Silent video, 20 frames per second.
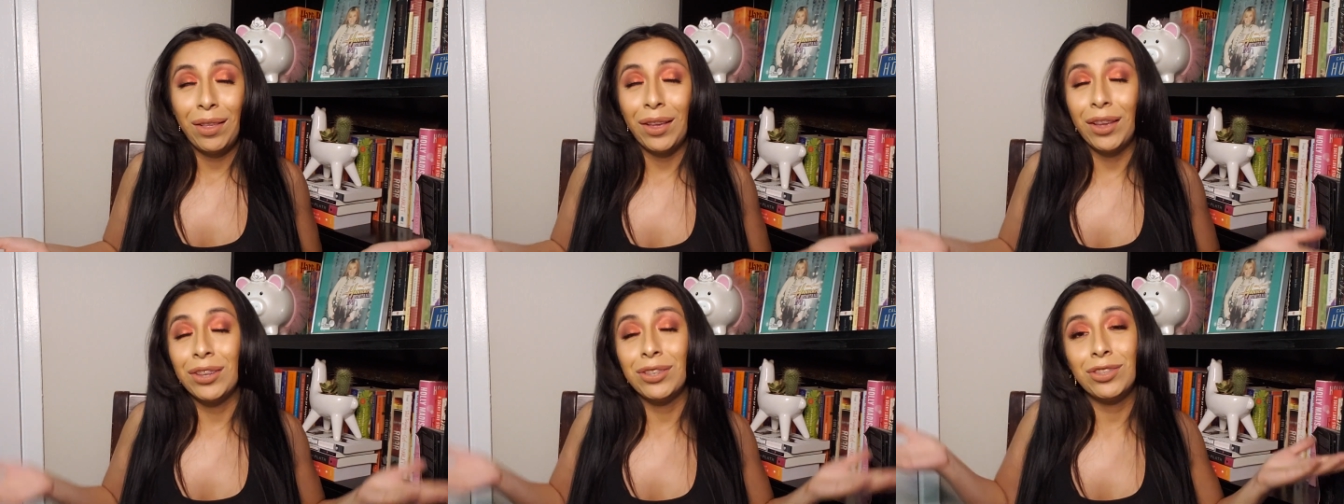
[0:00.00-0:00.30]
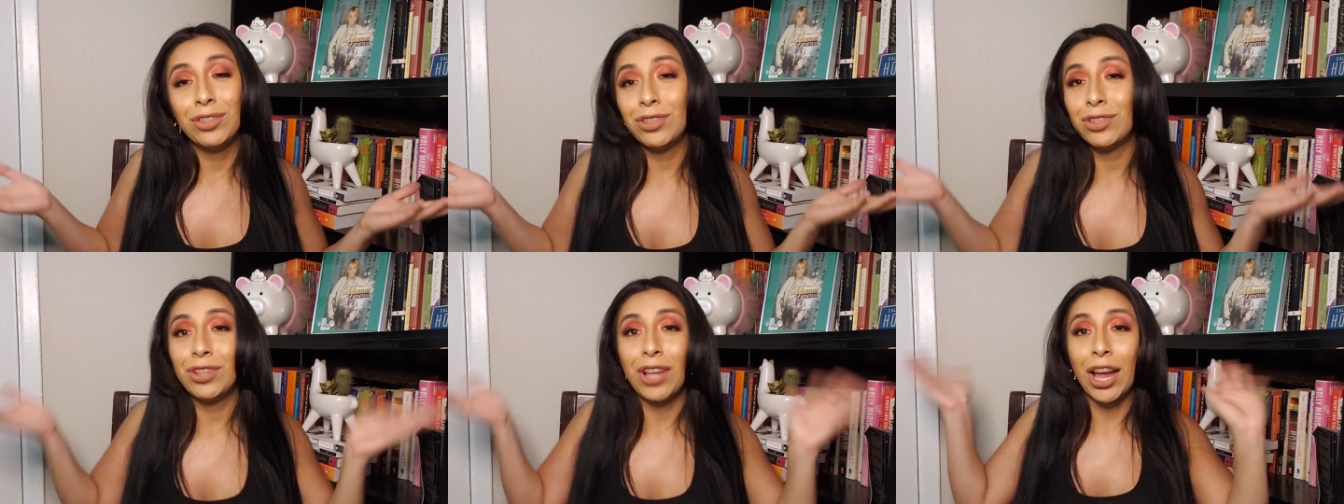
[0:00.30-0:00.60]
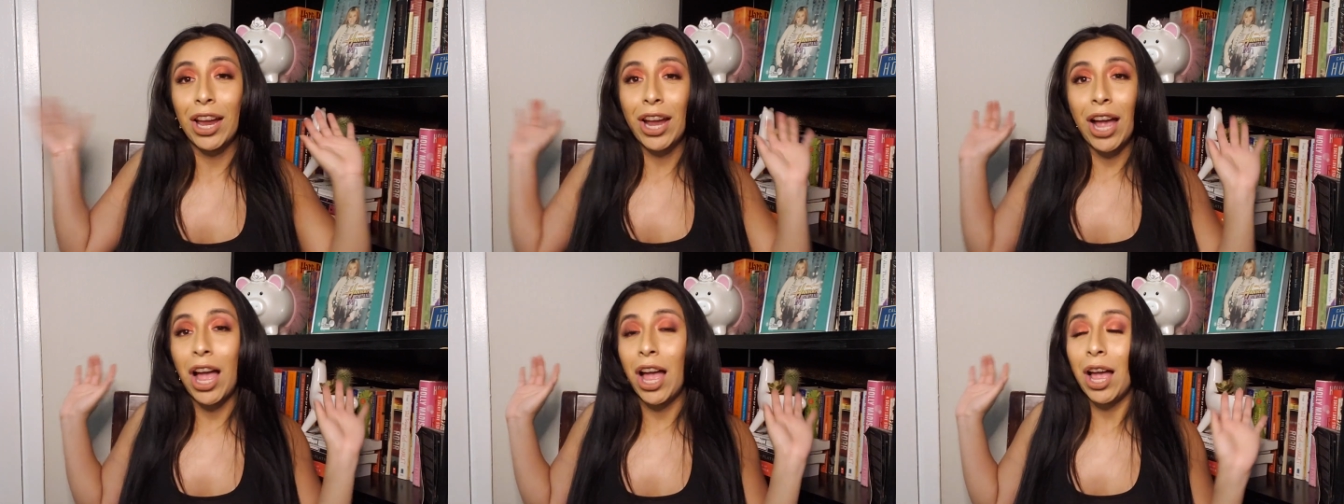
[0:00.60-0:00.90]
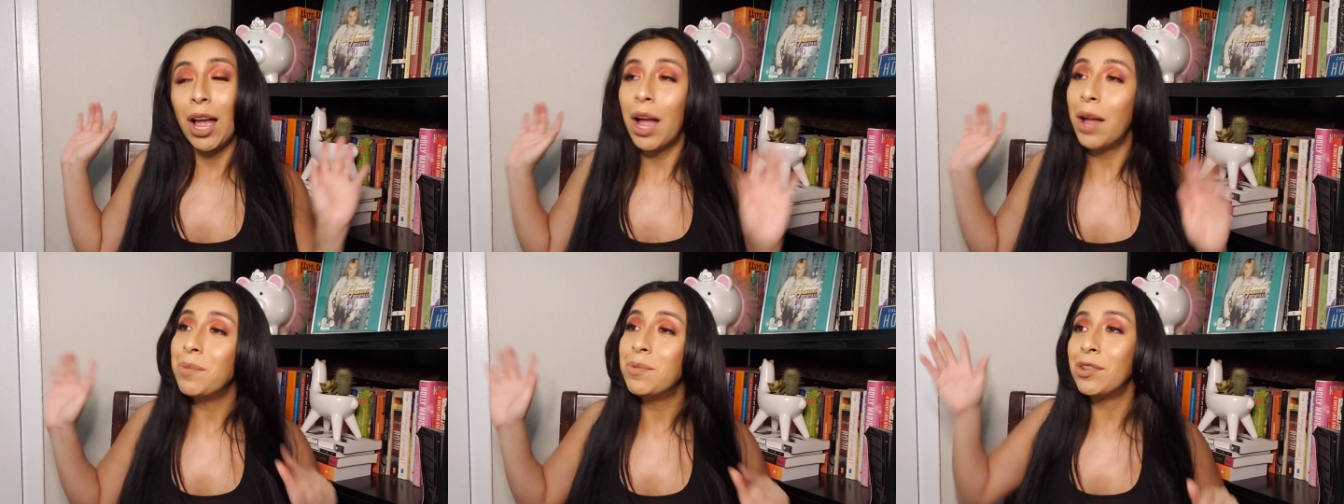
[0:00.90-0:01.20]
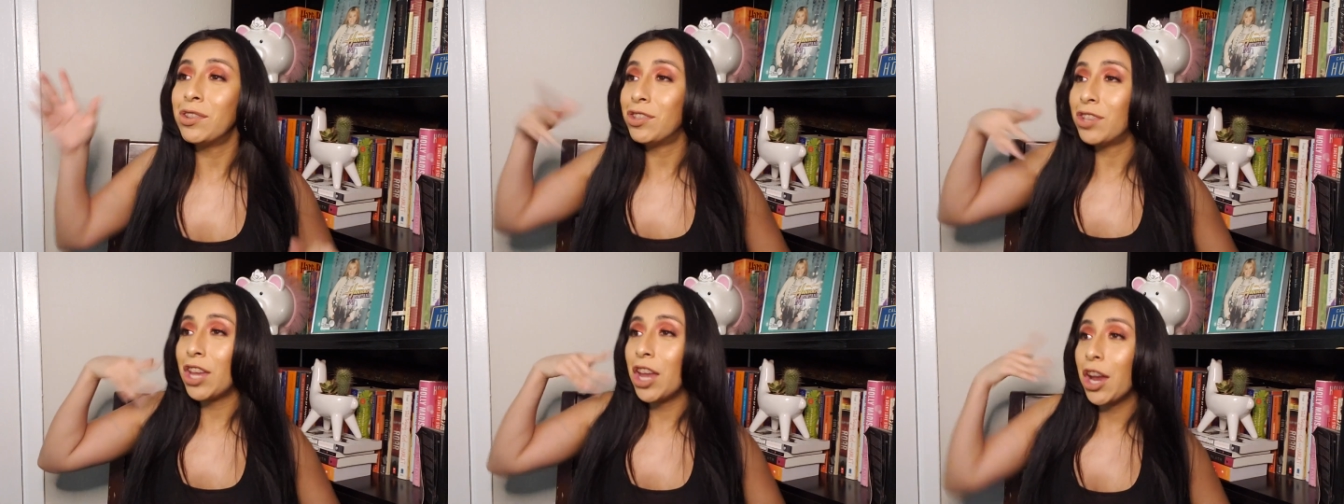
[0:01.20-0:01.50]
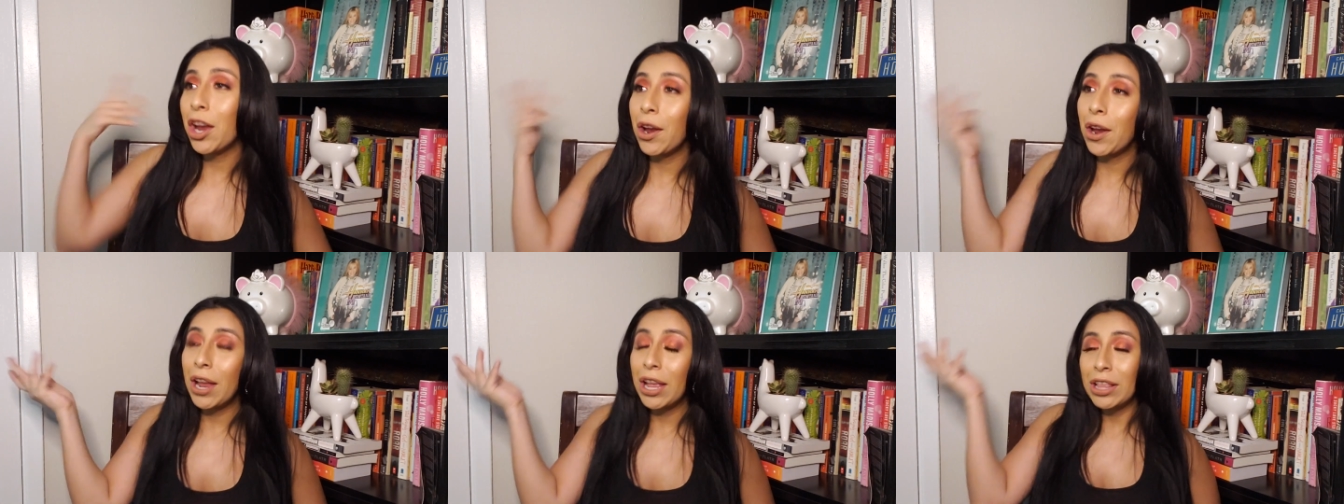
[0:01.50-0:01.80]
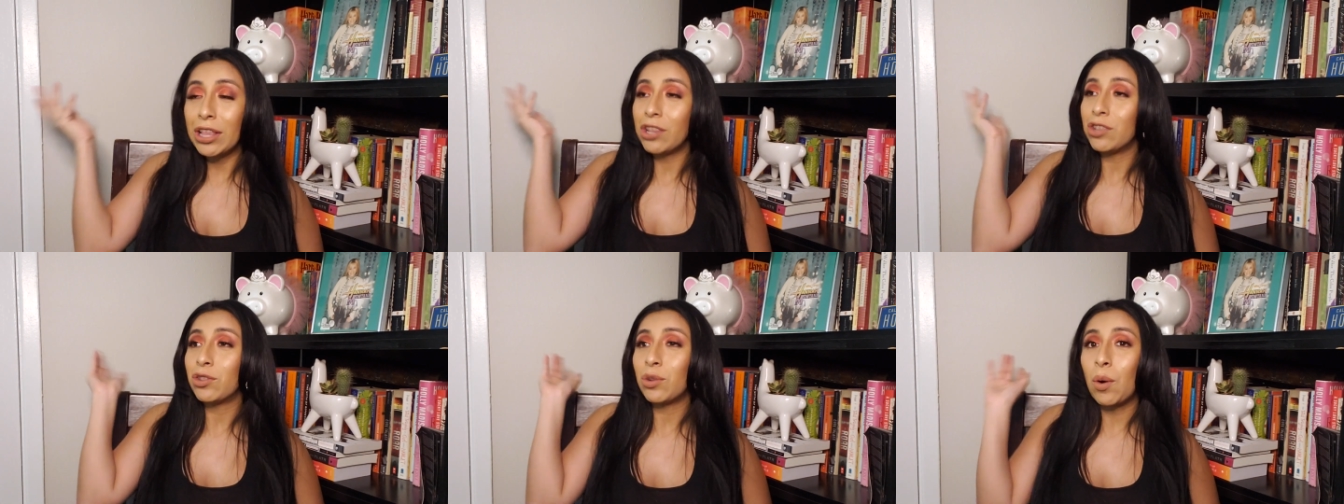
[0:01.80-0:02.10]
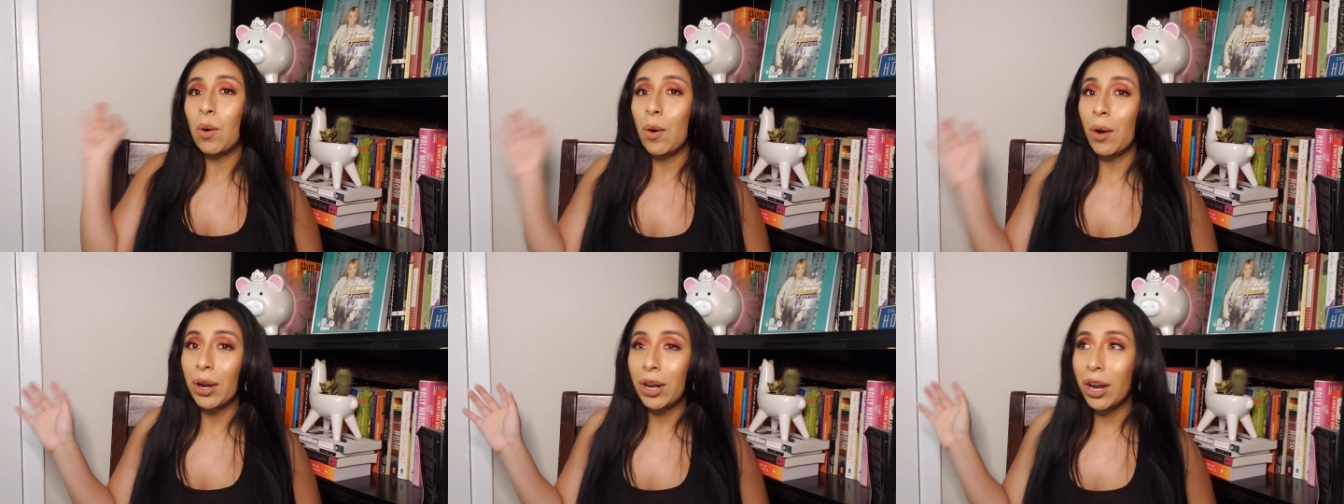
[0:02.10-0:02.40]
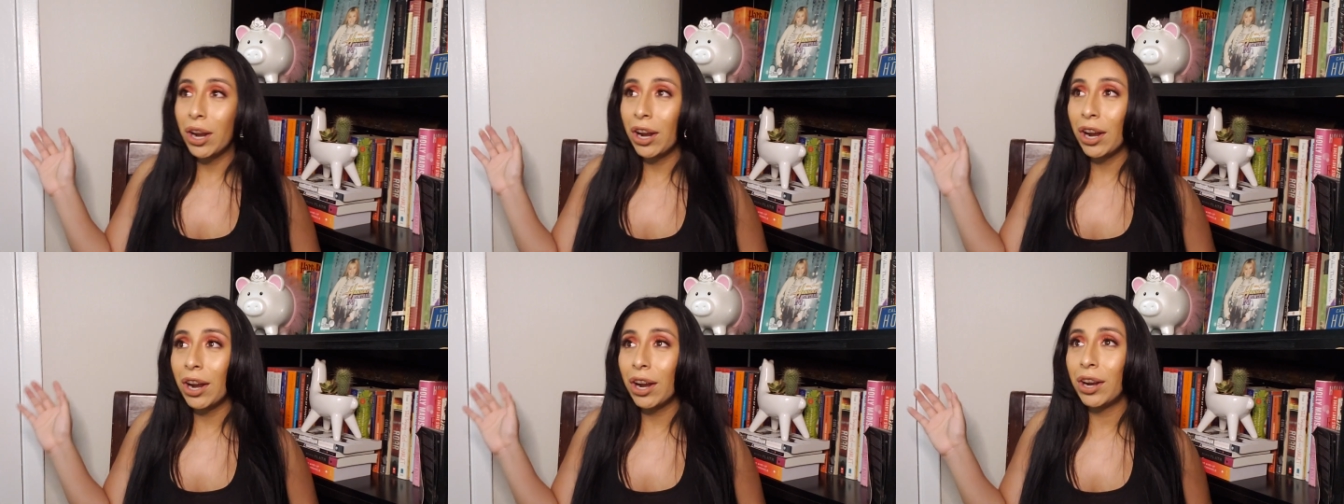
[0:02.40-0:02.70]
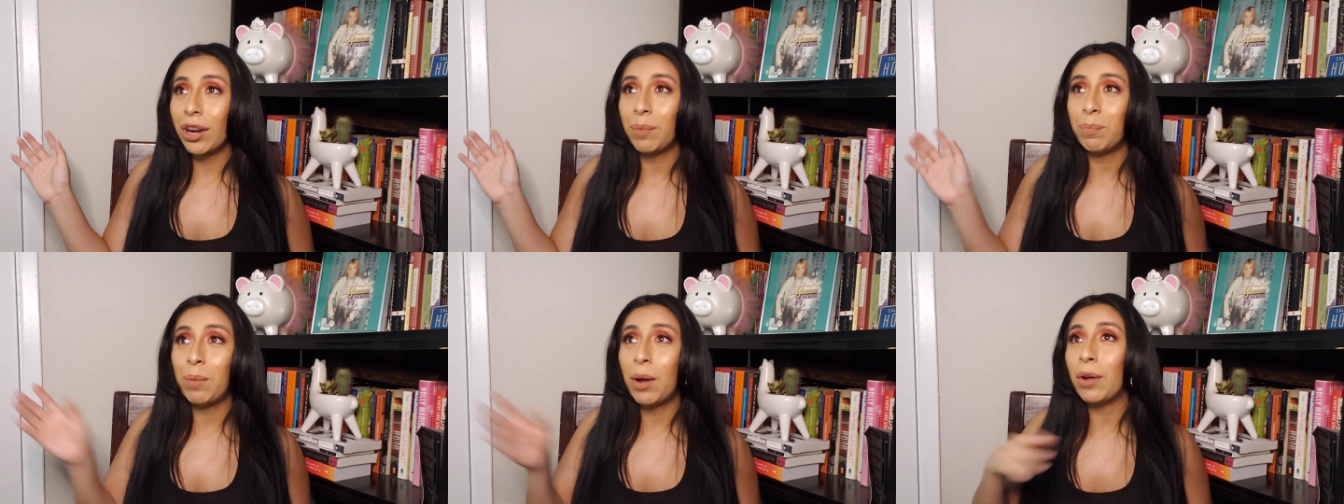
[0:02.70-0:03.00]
It's just like I'm just here in this corner